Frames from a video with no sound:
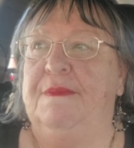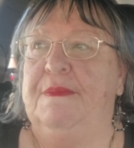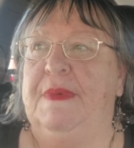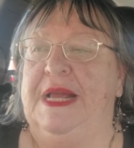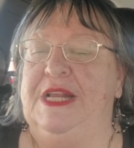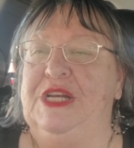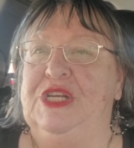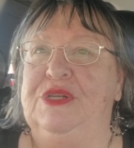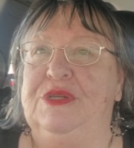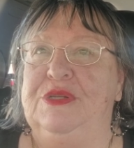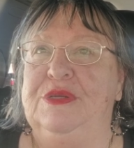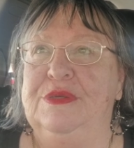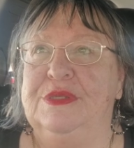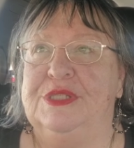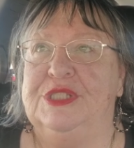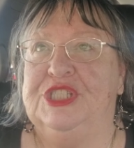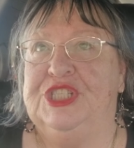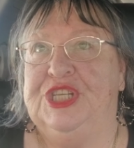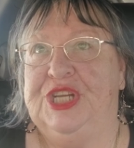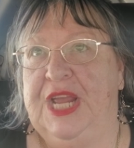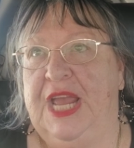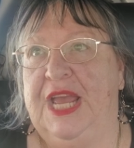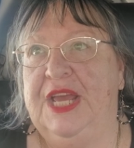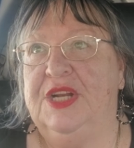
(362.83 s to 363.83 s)
my new
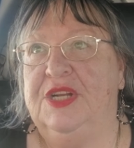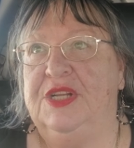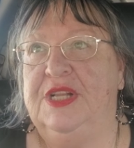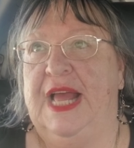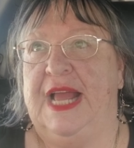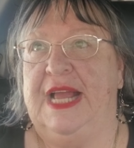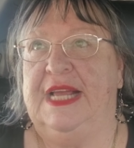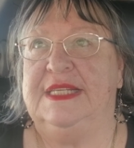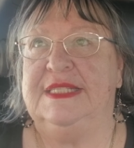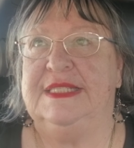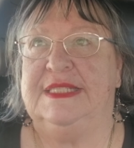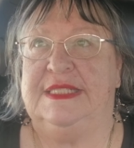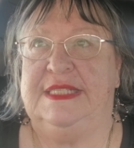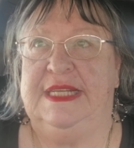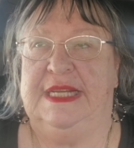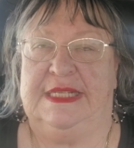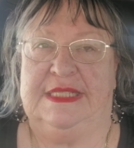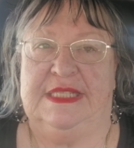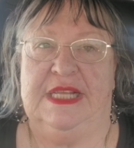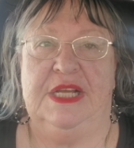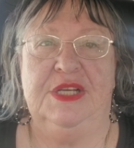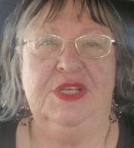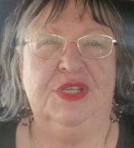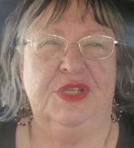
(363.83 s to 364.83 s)
channel has
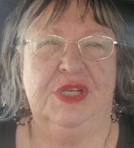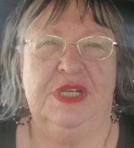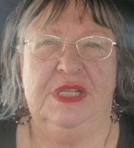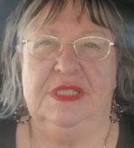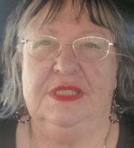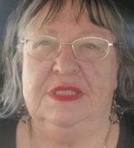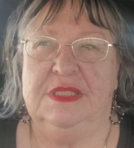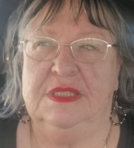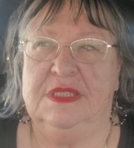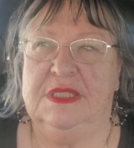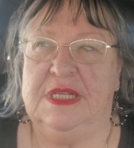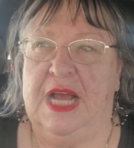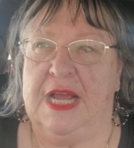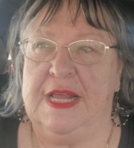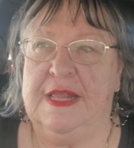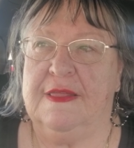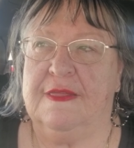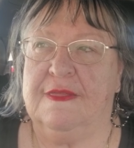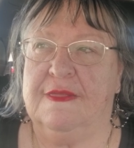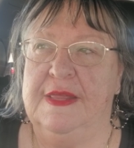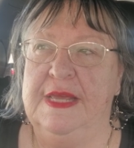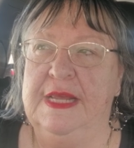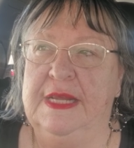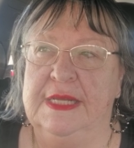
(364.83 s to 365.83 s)
six hundred and I
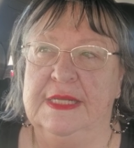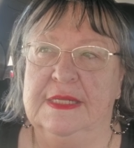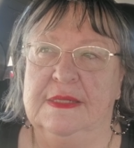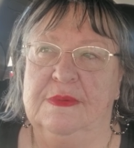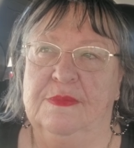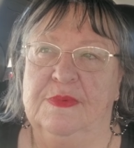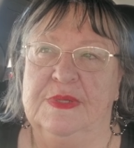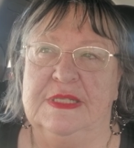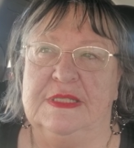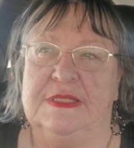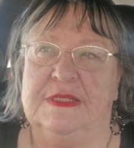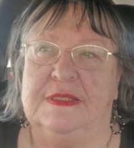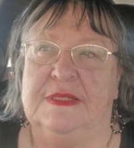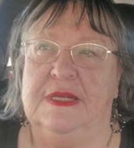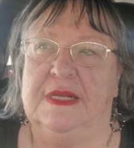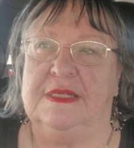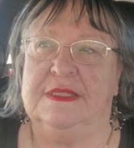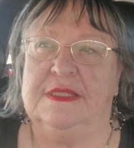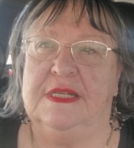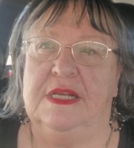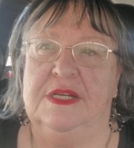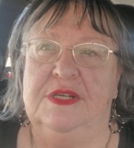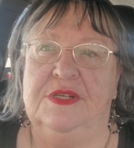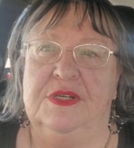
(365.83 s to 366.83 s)
think it was
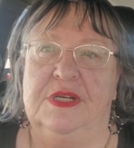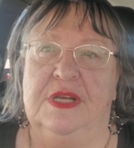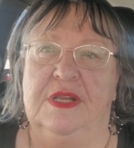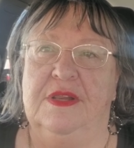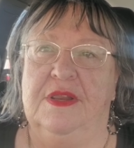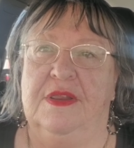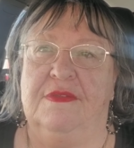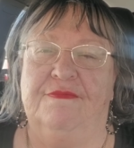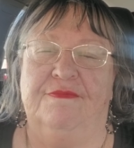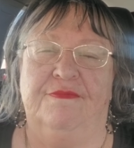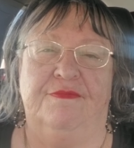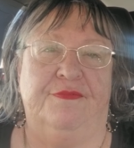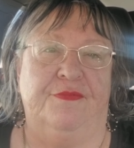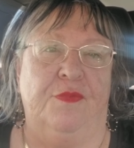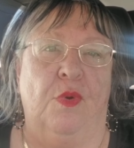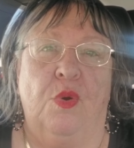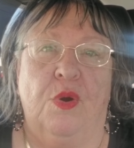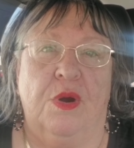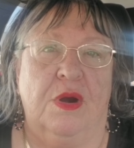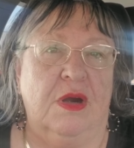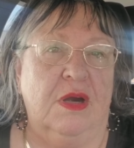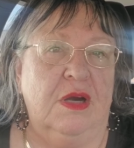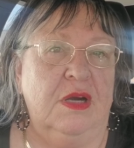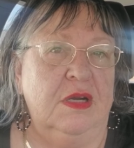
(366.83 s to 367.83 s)
six hundred
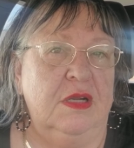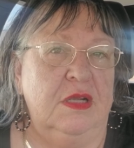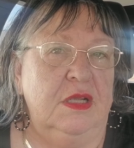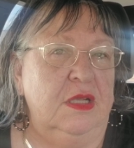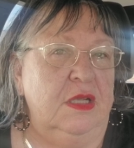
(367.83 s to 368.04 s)
four